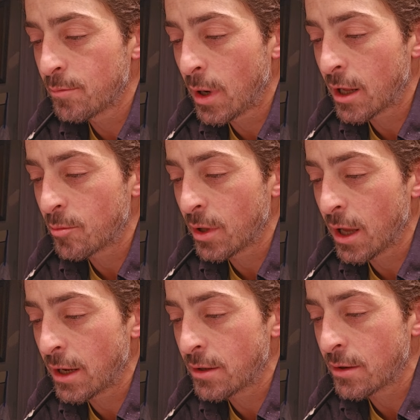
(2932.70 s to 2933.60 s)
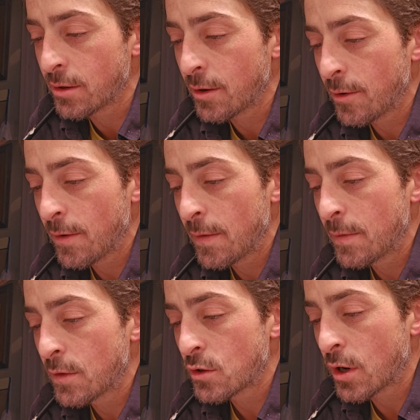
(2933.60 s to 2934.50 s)
Bottom line,
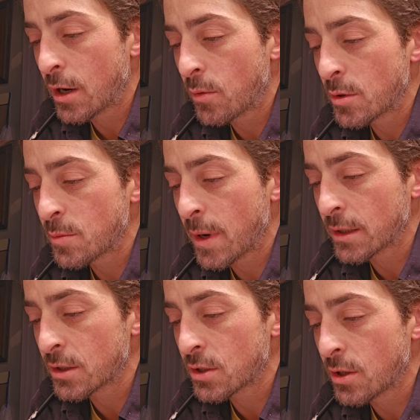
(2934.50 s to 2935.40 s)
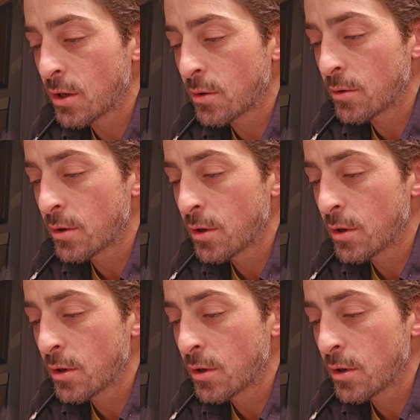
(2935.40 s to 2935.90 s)
try to respect the stone.